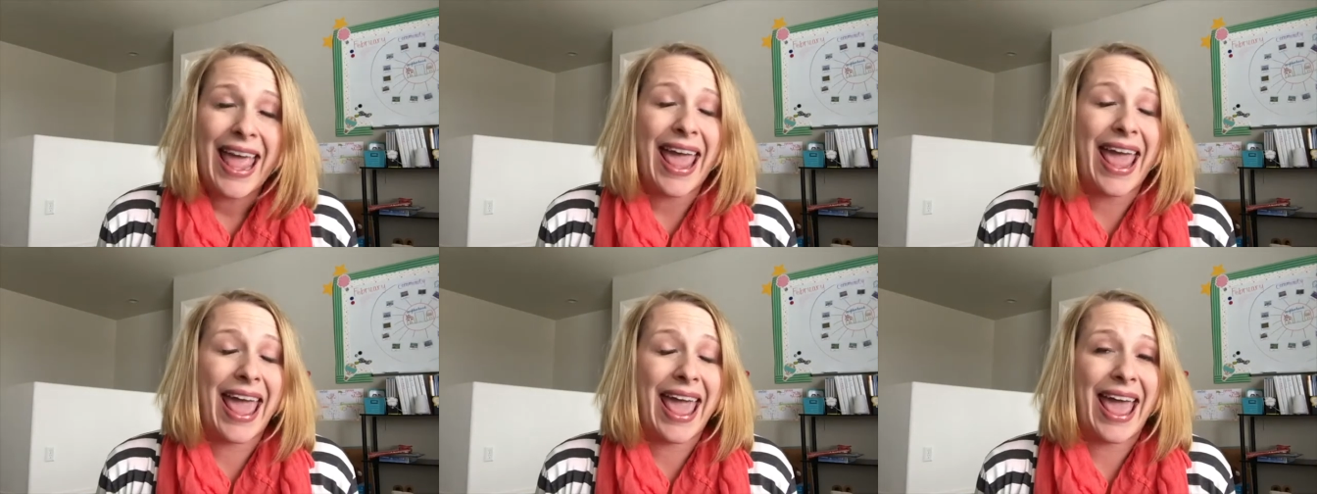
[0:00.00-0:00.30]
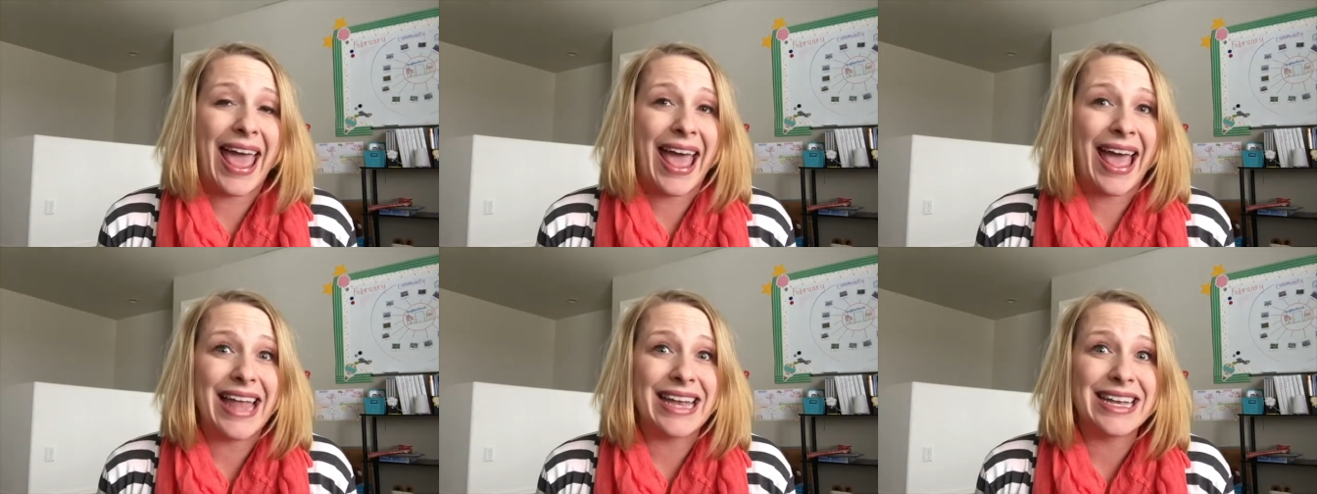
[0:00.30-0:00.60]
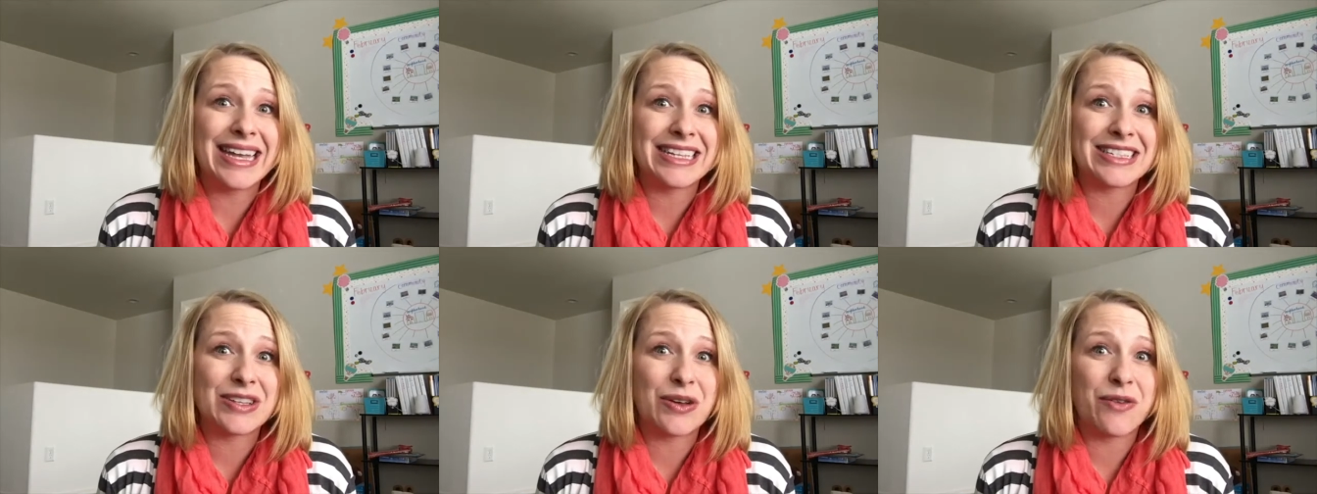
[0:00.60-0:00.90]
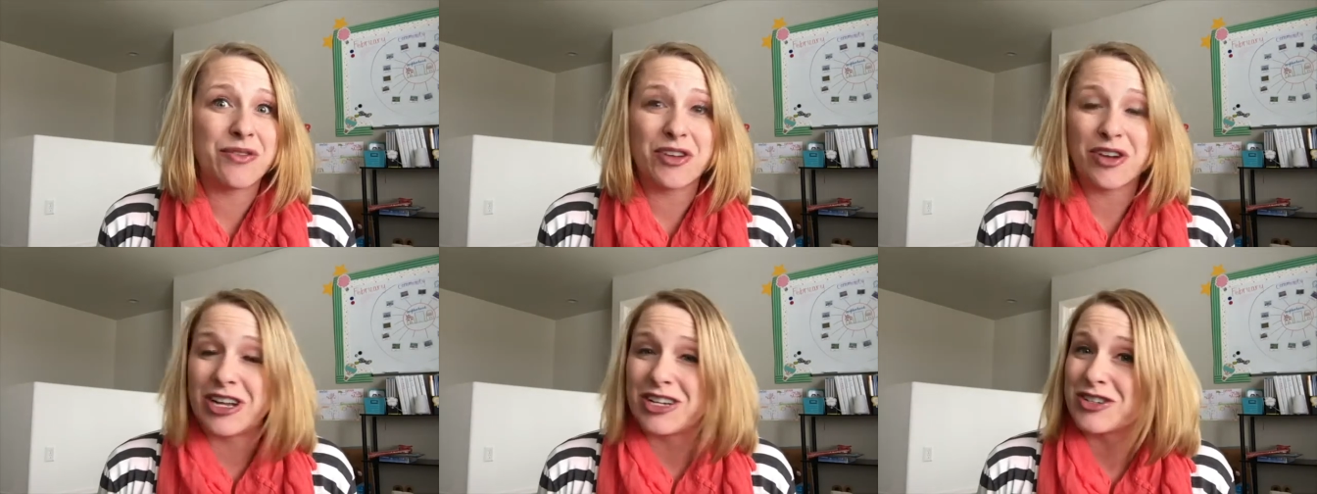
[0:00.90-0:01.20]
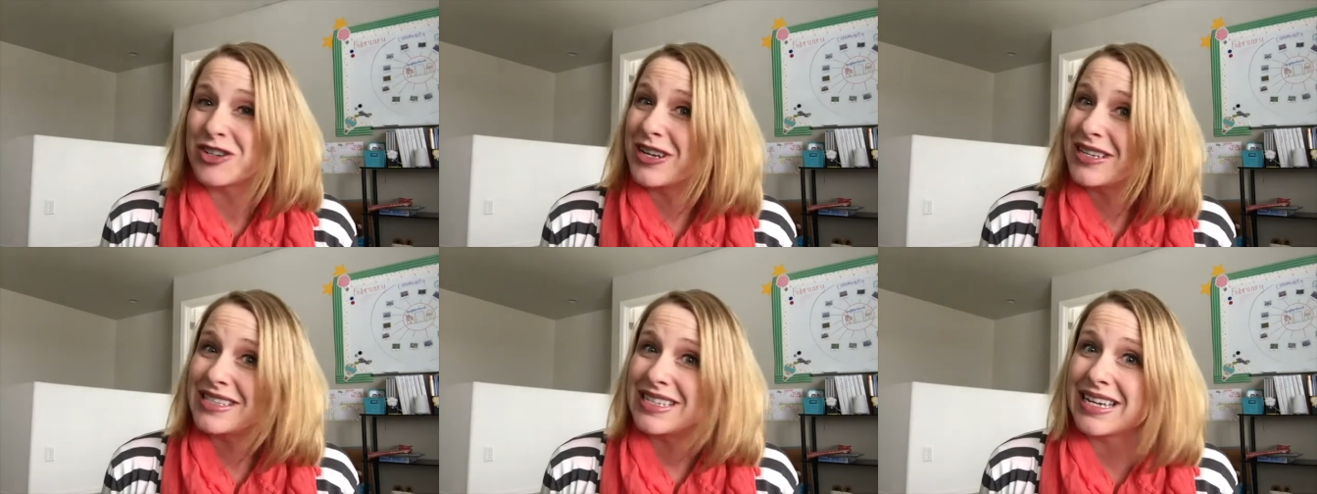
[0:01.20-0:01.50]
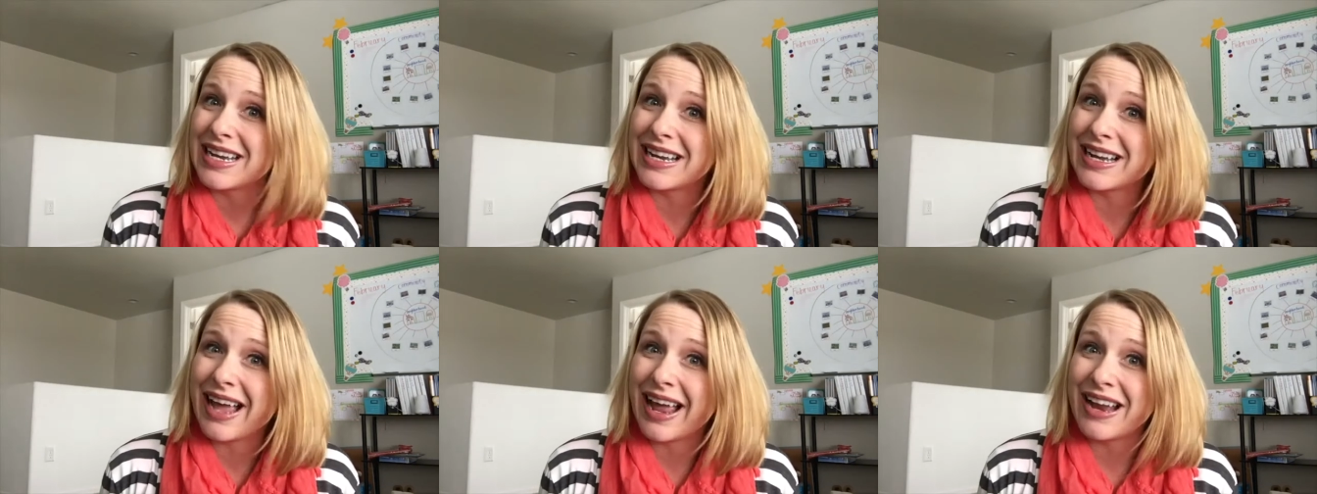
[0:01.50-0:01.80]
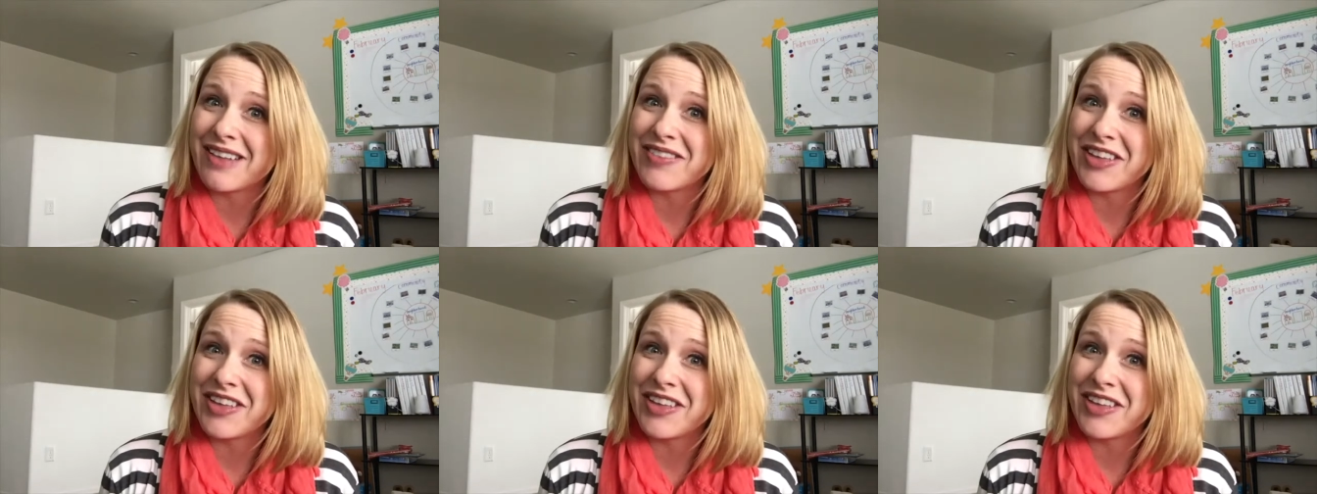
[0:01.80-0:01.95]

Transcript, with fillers: And so if you're interested in kind